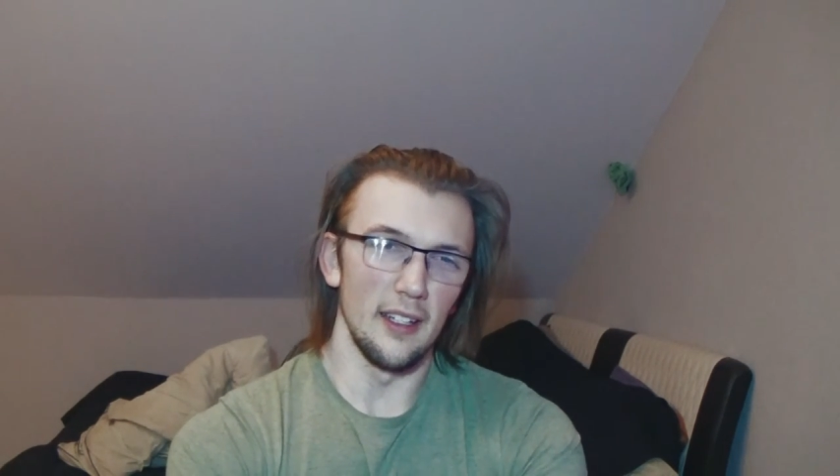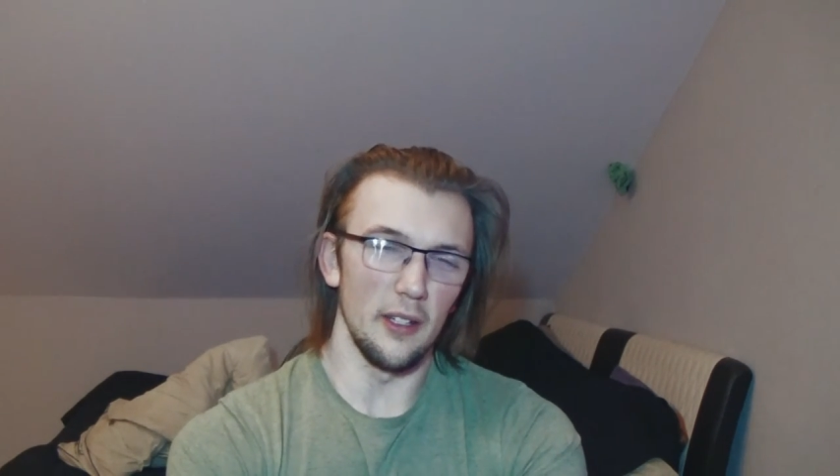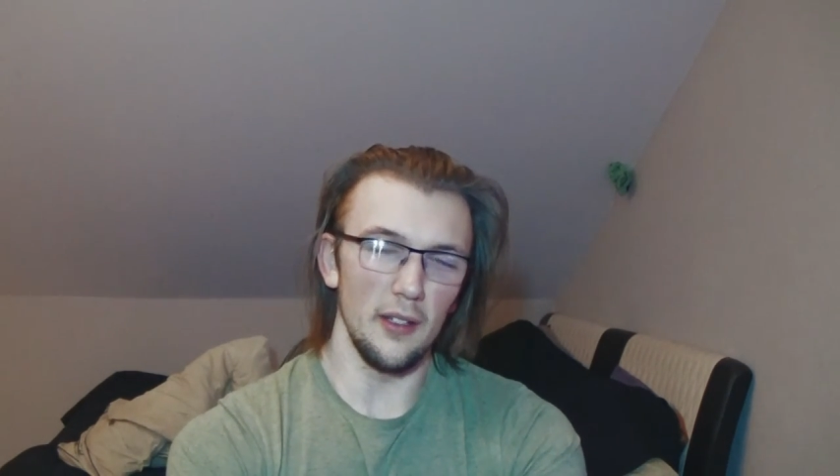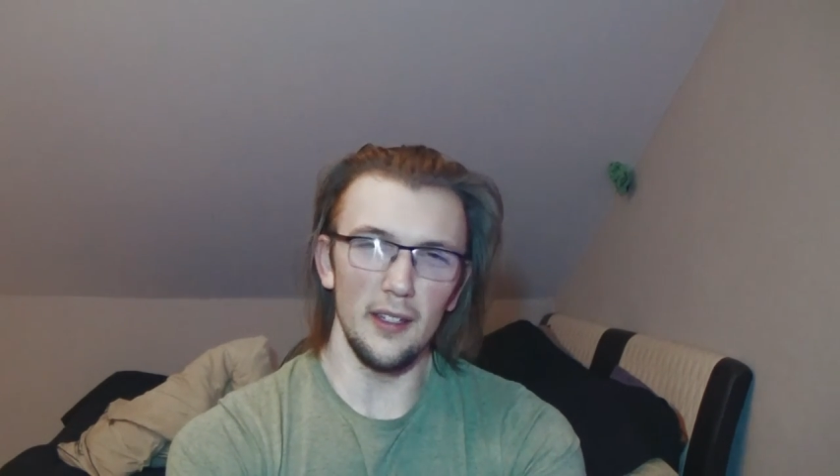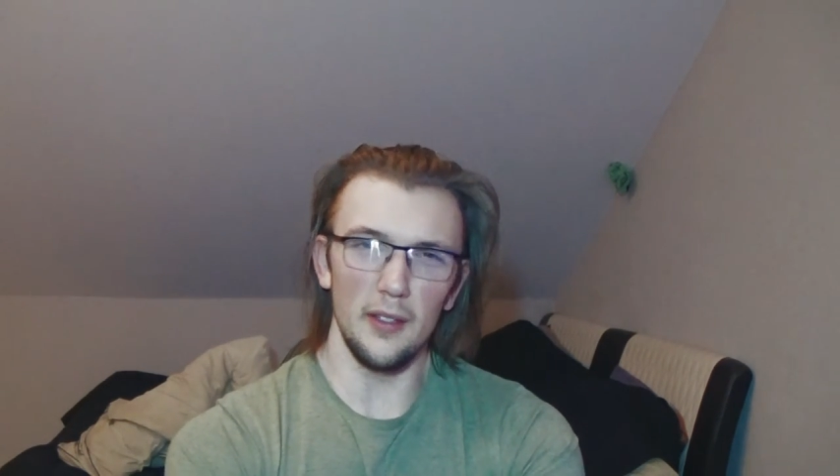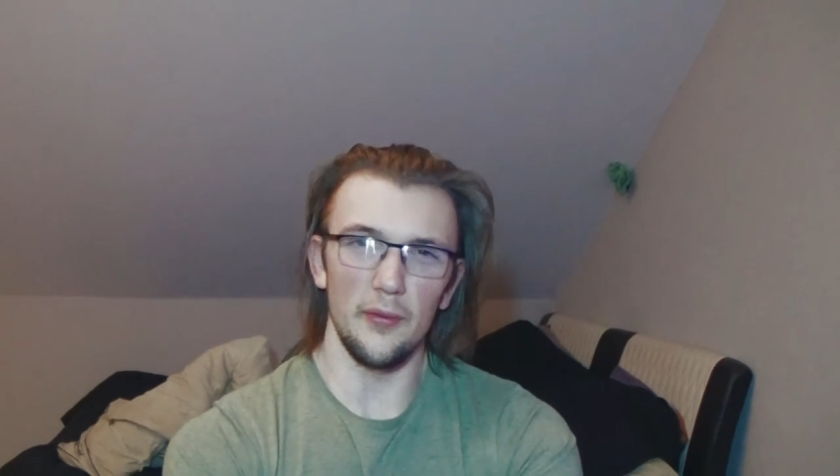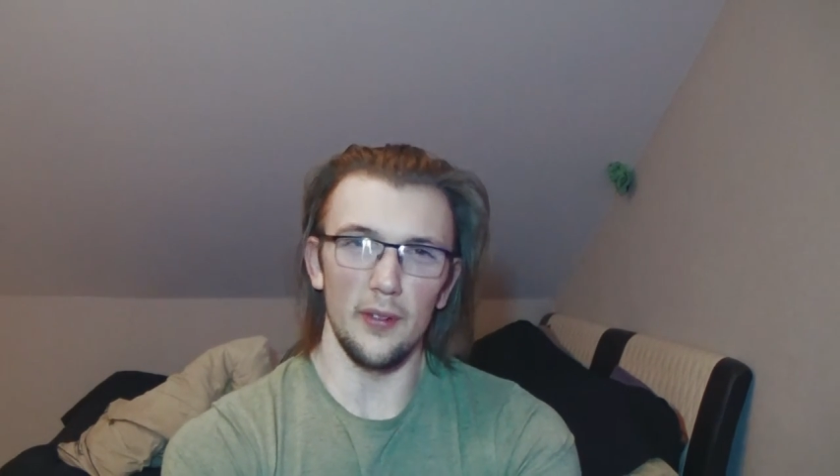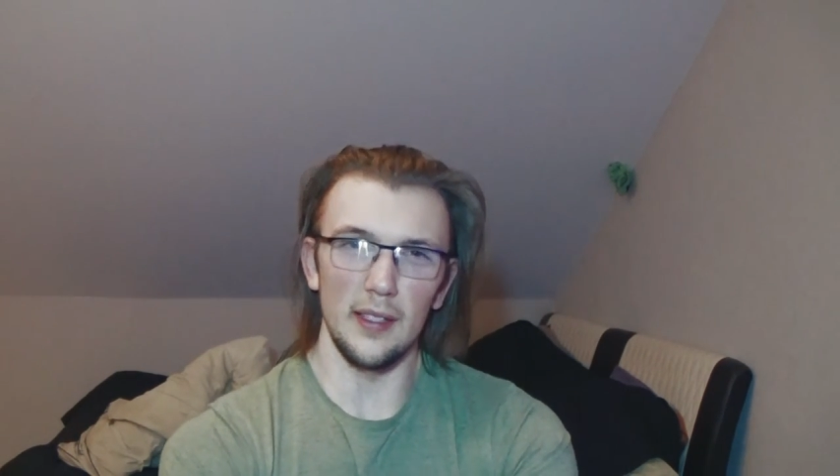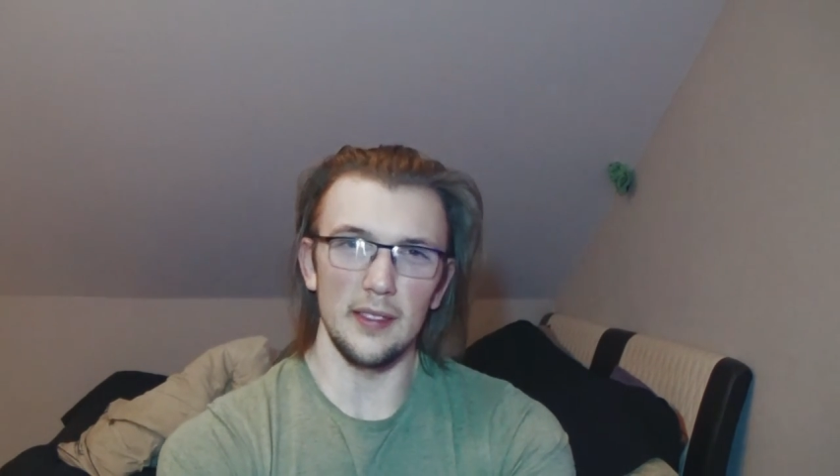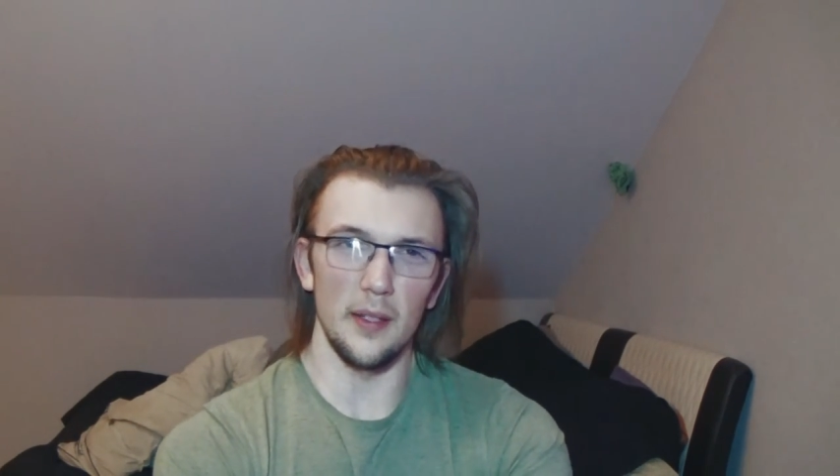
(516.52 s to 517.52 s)
you need to
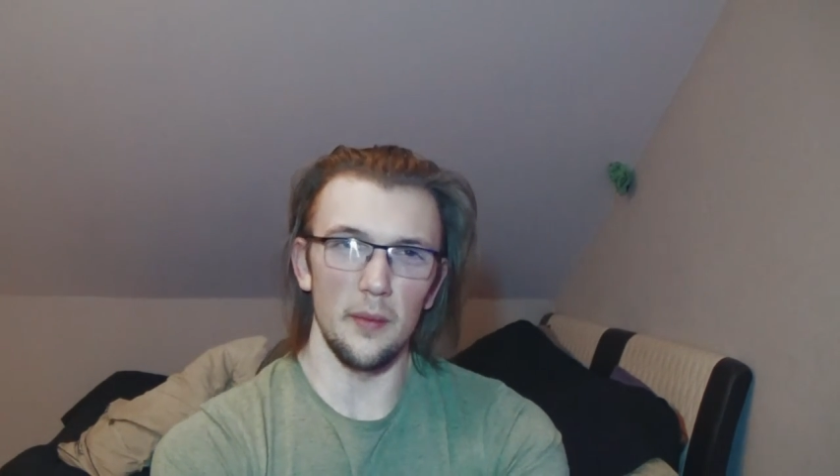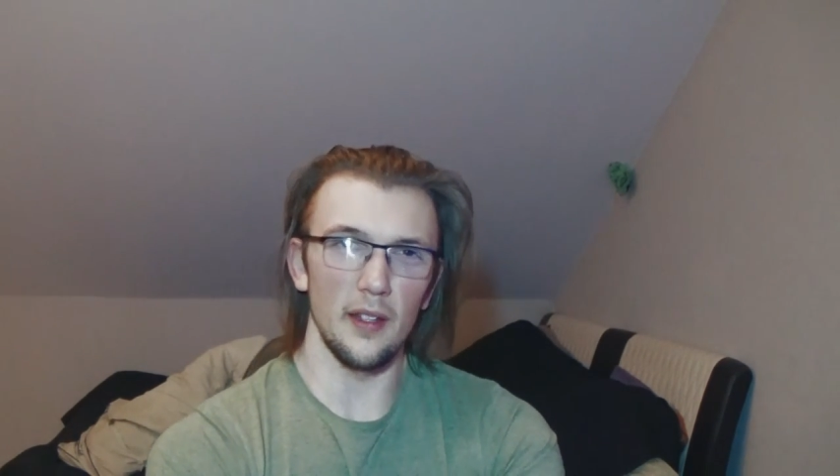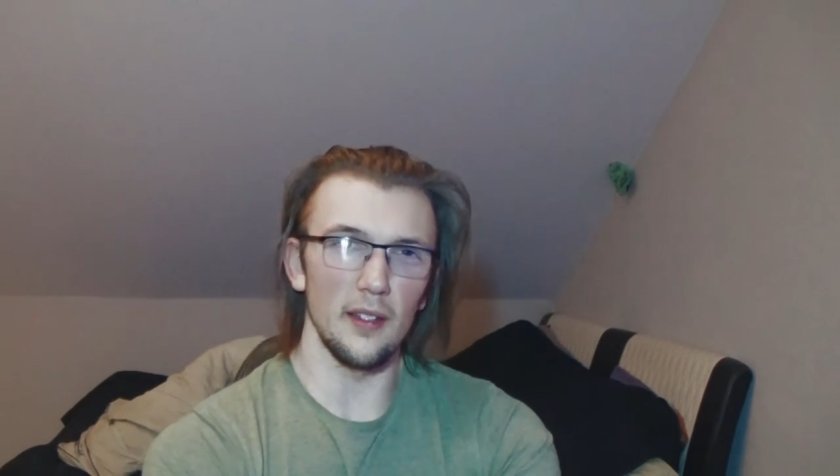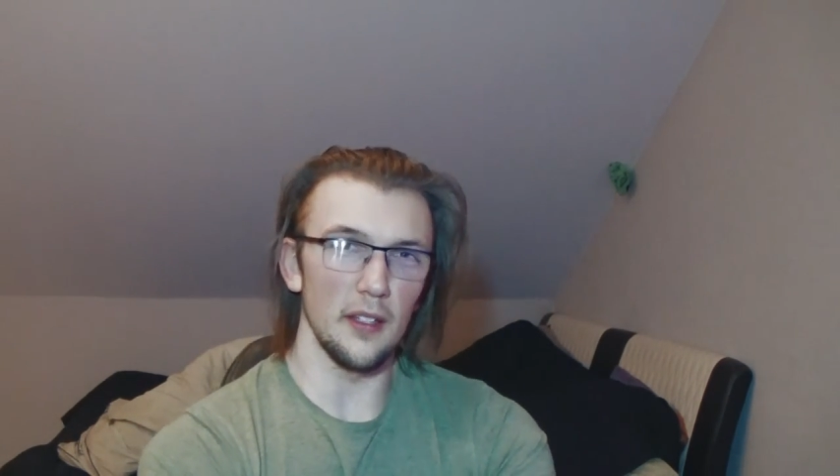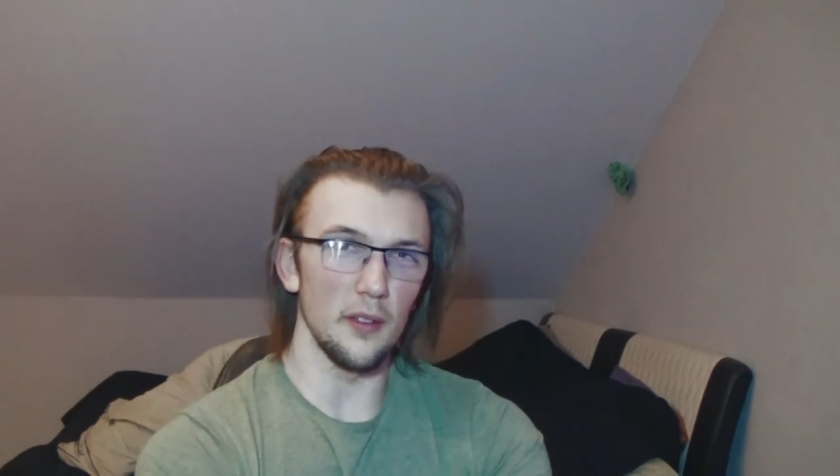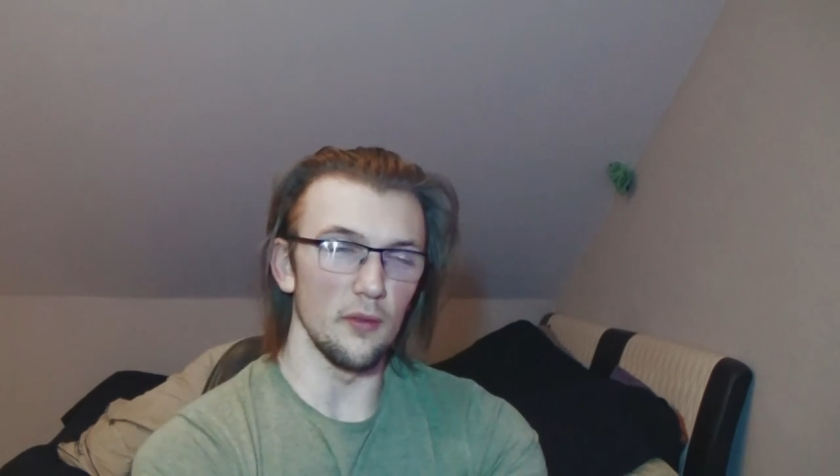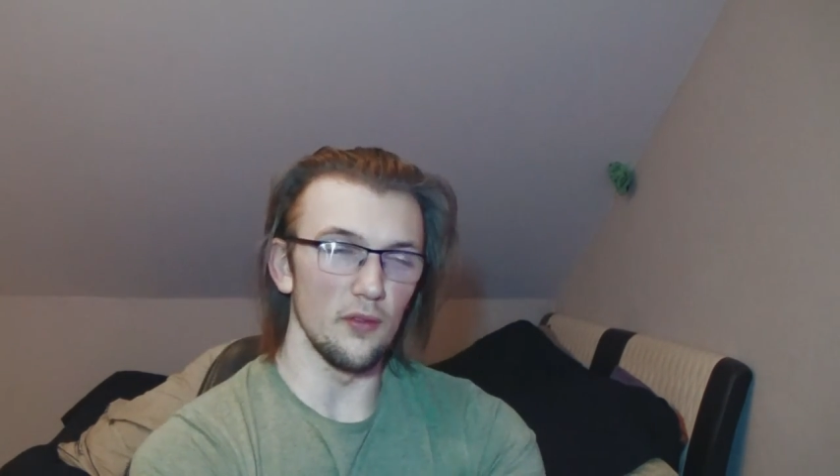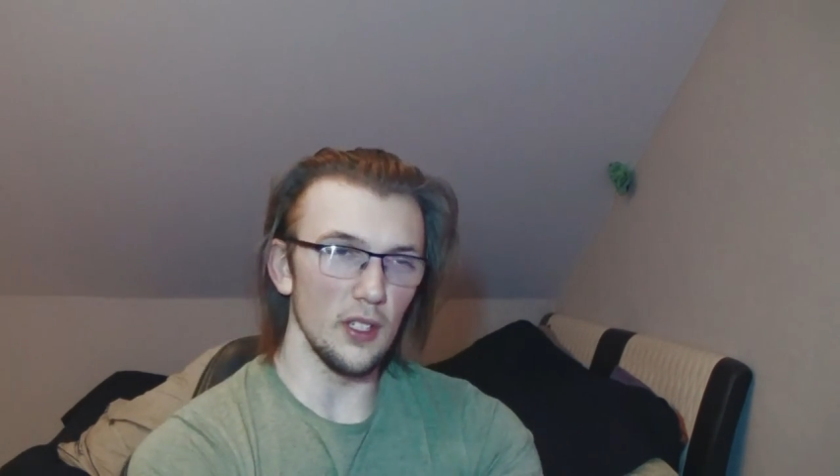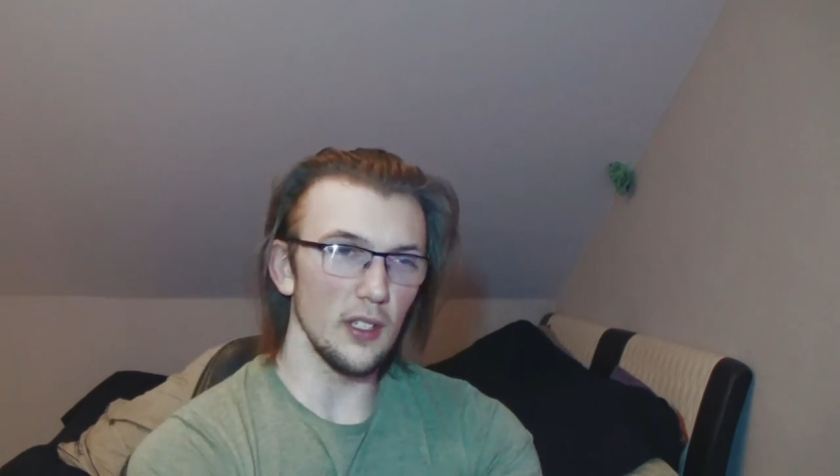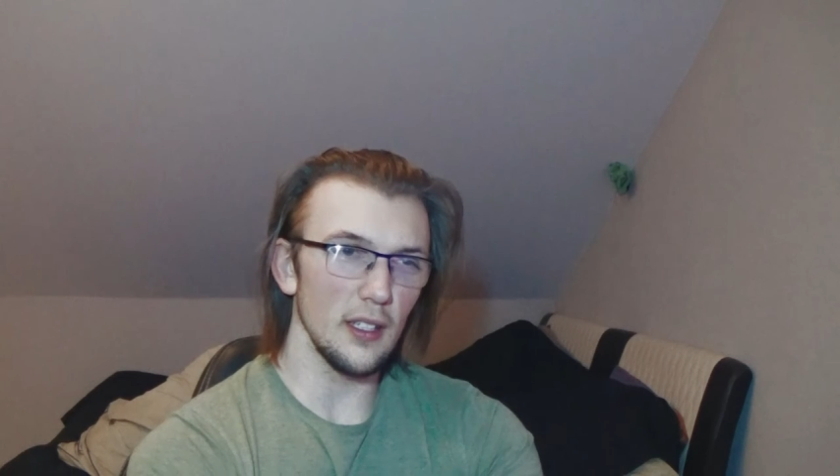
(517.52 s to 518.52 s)
find something that you
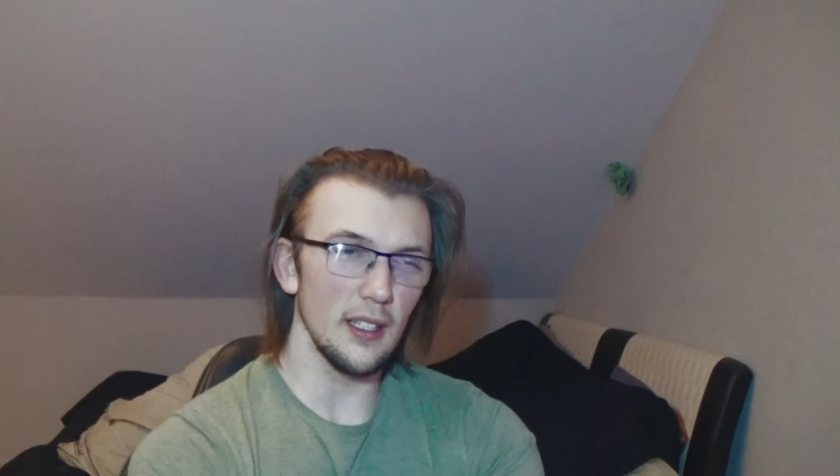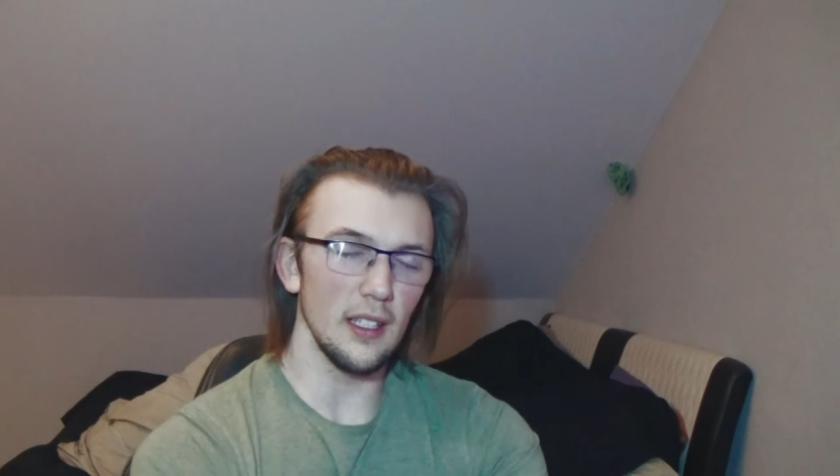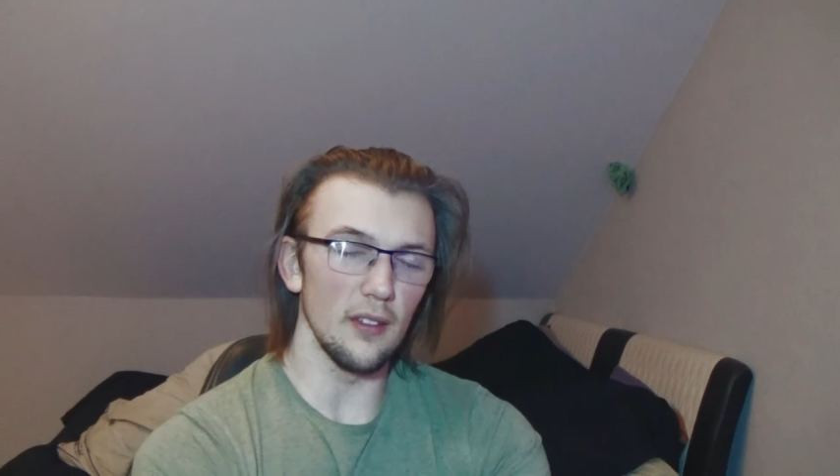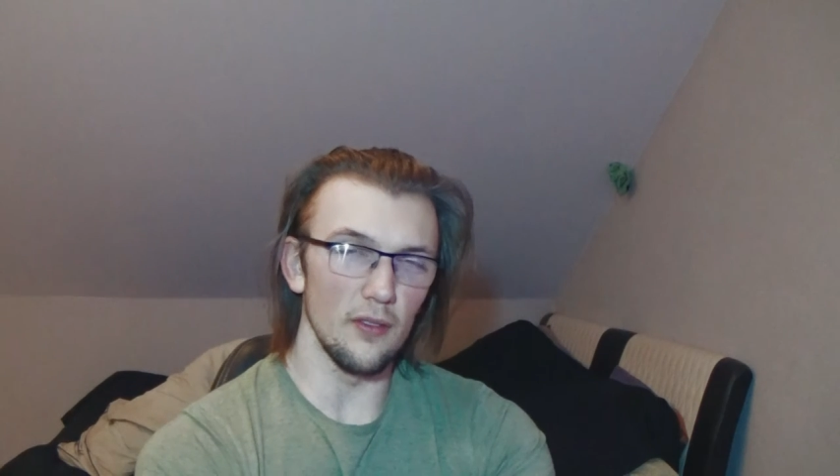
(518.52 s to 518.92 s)
really,